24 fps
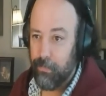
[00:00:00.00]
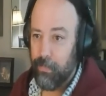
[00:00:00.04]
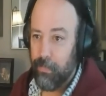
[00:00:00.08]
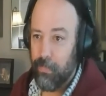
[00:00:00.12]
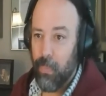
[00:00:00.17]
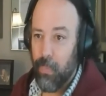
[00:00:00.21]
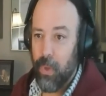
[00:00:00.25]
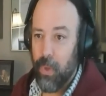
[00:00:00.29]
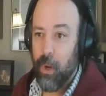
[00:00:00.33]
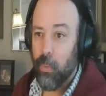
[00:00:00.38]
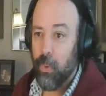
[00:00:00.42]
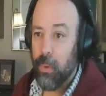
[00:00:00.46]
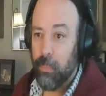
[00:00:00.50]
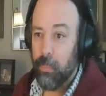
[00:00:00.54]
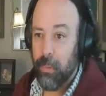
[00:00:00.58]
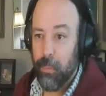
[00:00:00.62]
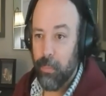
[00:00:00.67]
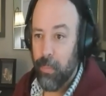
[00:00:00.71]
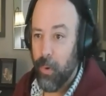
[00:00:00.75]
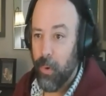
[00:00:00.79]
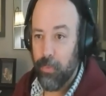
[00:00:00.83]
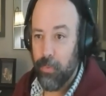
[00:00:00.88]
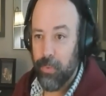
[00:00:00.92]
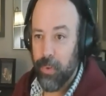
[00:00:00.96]
You know, we
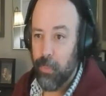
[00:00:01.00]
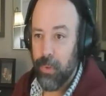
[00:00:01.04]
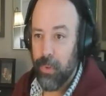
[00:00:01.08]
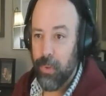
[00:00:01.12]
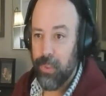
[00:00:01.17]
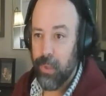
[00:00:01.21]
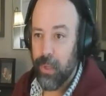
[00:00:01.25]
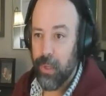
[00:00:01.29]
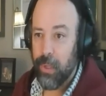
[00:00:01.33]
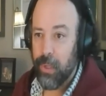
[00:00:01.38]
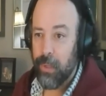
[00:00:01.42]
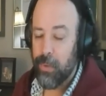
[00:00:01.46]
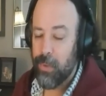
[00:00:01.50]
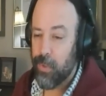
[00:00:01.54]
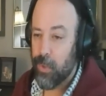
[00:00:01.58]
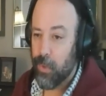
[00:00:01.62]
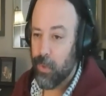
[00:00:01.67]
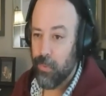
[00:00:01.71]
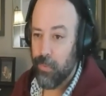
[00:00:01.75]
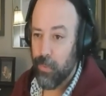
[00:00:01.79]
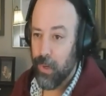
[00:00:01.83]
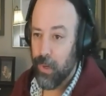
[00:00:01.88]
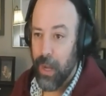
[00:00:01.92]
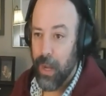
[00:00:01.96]
promote from within. So
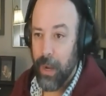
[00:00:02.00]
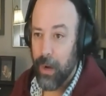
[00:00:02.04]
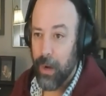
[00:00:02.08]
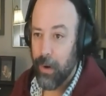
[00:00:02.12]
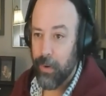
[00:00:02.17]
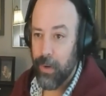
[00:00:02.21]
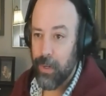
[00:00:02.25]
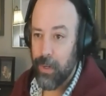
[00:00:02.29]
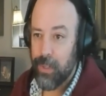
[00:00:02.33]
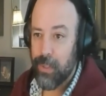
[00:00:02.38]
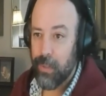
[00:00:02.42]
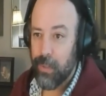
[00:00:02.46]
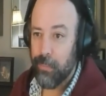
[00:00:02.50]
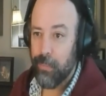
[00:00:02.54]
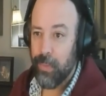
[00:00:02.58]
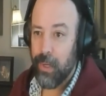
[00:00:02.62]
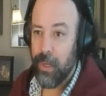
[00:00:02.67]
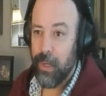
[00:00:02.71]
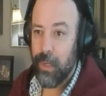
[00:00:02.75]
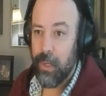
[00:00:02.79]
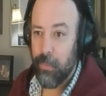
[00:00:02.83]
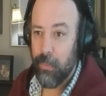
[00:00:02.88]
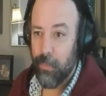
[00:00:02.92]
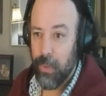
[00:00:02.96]
if we're hiring
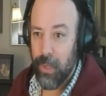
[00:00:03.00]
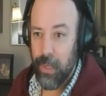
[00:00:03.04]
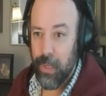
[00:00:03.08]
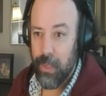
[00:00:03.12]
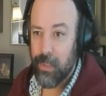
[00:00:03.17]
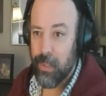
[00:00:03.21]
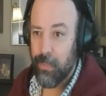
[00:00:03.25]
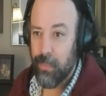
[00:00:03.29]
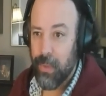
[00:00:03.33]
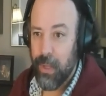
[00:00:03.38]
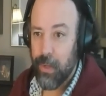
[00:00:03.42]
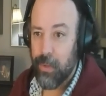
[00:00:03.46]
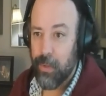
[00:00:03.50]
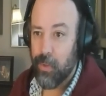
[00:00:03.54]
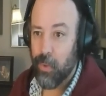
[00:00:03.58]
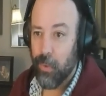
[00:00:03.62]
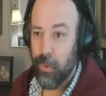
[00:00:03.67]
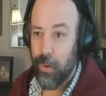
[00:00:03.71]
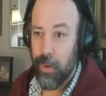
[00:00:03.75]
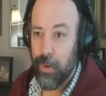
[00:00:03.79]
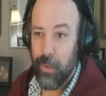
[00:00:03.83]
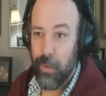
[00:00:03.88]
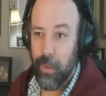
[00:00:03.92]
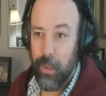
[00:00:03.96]
somebody, we need some
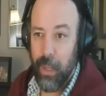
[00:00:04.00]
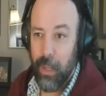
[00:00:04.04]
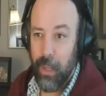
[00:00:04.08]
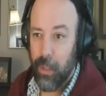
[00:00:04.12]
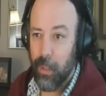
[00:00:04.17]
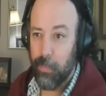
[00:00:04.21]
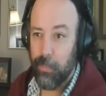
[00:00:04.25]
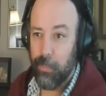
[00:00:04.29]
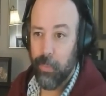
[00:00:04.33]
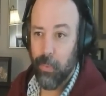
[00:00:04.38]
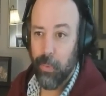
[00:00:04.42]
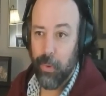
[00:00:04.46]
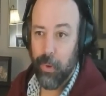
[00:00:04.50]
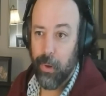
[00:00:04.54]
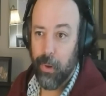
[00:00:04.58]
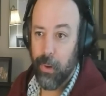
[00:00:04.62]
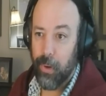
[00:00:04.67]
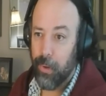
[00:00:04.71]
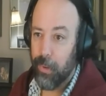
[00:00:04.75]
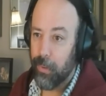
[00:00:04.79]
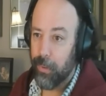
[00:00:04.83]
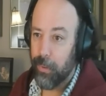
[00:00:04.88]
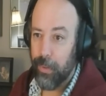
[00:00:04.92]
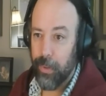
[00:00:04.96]
editorial help
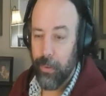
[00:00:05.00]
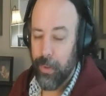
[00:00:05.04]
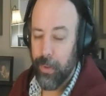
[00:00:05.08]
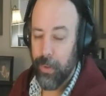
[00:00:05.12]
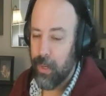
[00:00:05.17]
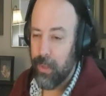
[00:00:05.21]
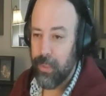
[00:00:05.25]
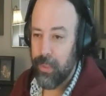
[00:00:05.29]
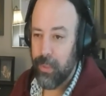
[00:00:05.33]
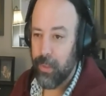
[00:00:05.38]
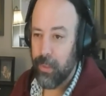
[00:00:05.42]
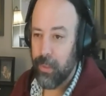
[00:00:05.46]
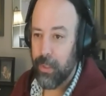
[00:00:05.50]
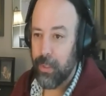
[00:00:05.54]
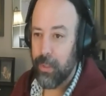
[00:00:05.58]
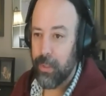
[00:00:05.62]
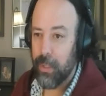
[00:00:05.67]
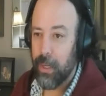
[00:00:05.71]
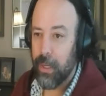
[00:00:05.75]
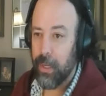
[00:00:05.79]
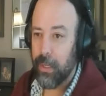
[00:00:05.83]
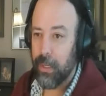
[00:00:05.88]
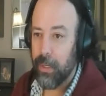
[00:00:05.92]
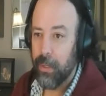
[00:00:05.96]
or, you know, anything like
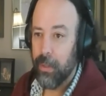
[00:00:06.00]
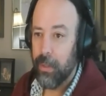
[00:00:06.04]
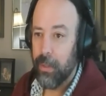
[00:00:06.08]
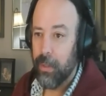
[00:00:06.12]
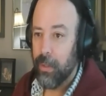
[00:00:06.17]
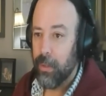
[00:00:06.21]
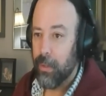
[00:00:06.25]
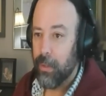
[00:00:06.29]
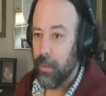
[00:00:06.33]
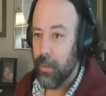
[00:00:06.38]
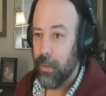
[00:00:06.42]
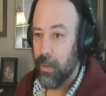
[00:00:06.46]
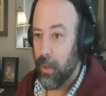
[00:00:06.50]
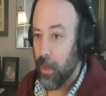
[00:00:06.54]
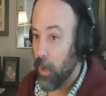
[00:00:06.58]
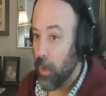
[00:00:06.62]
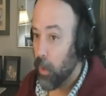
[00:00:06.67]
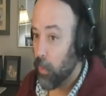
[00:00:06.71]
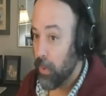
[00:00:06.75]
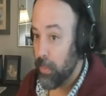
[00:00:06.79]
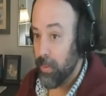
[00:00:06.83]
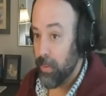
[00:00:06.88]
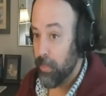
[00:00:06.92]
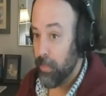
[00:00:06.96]
that, you know,
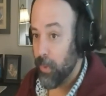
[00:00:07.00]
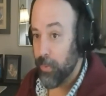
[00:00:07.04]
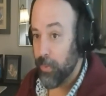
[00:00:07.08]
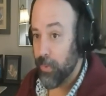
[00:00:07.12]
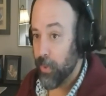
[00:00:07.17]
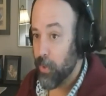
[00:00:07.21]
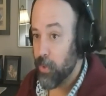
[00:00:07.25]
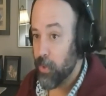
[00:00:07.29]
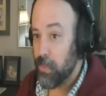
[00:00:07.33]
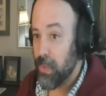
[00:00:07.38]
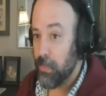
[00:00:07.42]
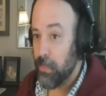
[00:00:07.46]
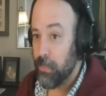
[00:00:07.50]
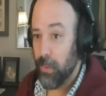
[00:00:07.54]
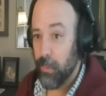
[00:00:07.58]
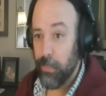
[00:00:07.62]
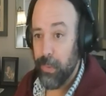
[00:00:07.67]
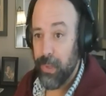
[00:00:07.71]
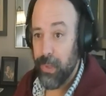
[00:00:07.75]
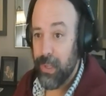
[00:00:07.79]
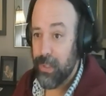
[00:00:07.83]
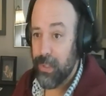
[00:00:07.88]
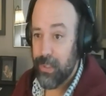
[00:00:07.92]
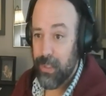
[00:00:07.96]
we promote those people
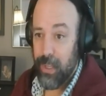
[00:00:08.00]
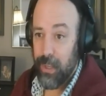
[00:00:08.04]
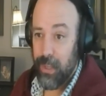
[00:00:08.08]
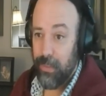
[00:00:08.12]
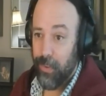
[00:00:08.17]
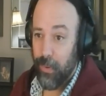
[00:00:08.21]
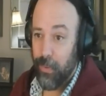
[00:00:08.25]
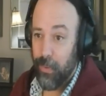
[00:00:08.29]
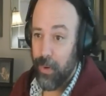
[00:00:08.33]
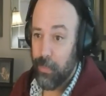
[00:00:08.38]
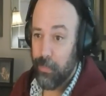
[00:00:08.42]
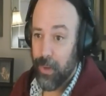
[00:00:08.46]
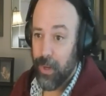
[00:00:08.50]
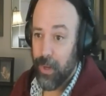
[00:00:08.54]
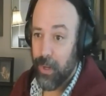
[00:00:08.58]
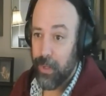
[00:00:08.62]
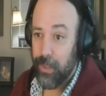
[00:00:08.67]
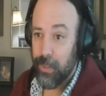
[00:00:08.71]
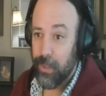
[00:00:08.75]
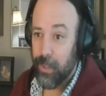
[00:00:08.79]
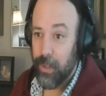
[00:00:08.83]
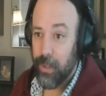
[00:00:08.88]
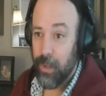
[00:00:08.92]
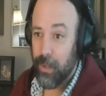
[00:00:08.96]
because they've already bought
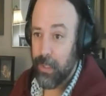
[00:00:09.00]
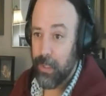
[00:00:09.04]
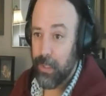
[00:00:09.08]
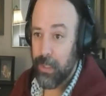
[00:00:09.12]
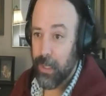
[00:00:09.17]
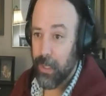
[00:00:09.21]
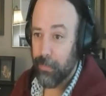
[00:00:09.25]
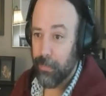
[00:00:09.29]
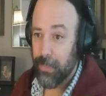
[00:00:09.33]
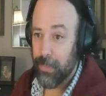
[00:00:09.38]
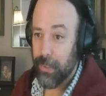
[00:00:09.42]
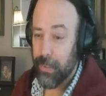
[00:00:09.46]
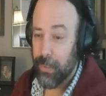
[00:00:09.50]
into the concept.